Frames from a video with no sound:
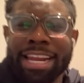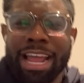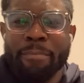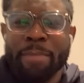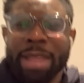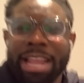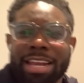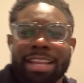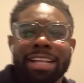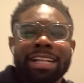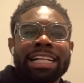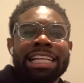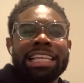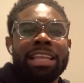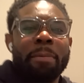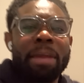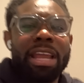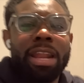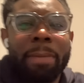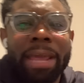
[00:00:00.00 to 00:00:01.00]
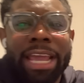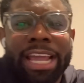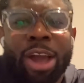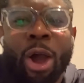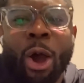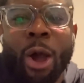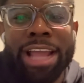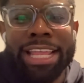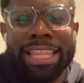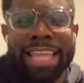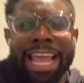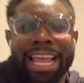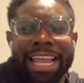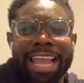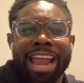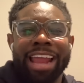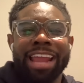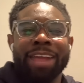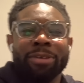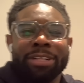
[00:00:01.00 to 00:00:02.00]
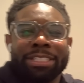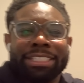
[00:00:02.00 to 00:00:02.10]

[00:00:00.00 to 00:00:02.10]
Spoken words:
I mean, you've been a bit coy there, Gary.